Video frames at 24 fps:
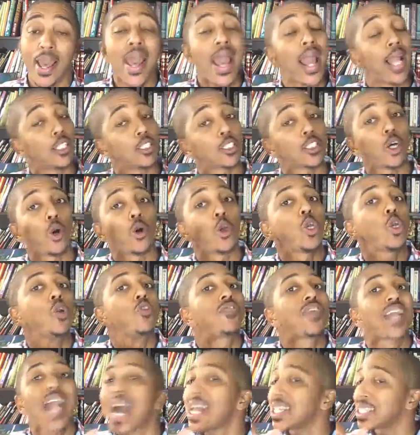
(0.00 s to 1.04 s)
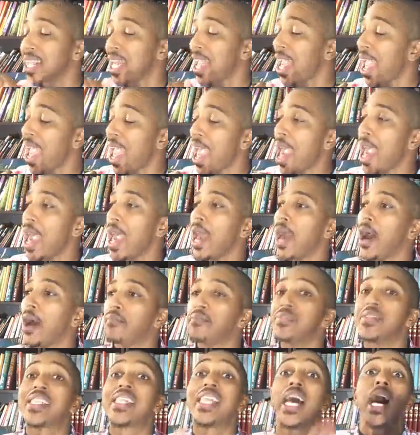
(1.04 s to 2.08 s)
And so you've got to
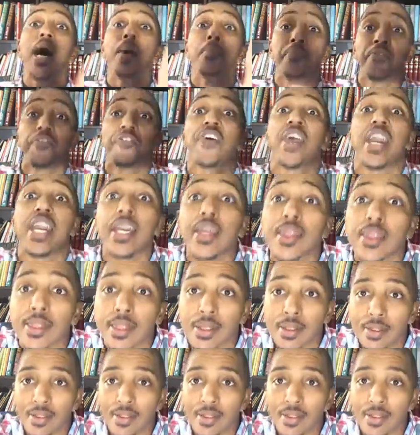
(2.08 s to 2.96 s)
have dumb faith.